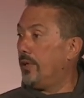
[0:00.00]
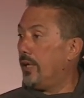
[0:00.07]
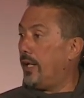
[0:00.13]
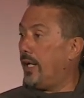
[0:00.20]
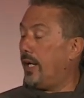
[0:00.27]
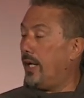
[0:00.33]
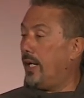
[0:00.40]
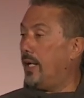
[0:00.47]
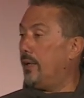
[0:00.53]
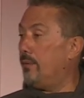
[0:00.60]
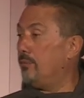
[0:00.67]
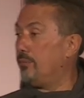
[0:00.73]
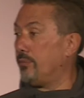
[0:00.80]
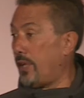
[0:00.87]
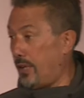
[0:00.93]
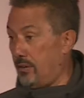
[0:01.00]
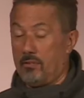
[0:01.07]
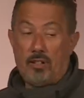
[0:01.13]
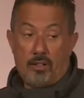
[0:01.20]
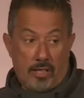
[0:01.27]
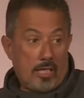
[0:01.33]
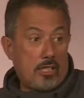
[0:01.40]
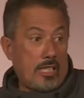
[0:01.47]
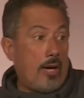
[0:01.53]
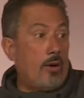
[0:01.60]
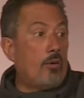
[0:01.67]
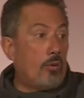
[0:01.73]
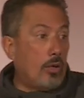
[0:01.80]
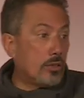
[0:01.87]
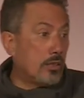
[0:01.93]
And that's how
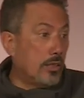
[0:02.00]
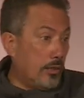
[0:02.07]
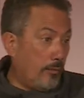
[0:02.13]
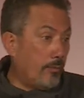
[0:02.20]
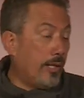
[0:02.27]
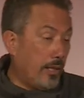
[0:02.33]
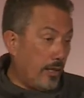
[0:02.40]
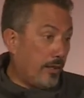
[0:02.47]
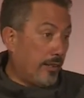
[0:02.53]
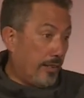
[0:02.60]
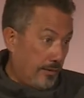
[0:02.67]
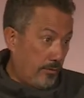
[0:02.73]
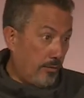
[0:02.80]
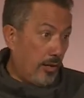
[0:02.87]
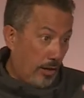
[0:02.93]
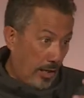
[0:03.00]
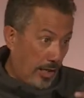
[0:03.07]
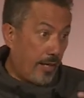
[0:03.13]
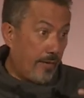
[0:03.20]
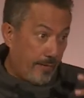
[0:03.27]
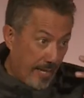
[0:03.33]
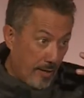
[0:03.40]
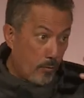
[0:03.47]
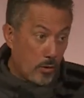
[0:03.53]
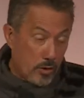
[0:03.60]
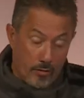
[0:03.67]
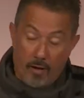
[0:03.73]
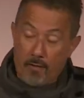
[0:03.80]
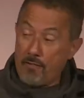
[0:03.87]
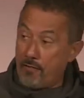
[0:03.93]
it was. And I mean, that was
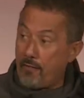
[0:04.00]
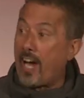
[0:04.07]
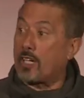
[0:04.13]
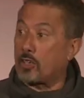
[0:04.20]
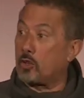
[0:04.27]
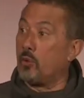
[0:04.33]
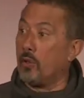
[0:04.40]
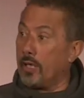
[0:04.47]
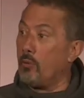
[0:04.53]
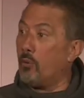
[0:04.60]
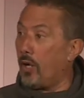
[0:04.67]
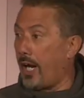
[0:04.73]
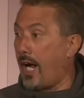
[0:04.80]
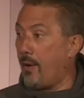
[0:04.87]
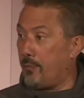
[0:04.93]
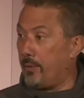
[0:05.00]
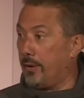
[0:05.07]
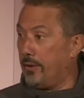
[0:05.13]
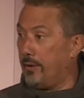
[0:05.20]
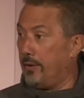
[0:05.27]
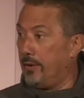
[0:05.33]
factually what happened.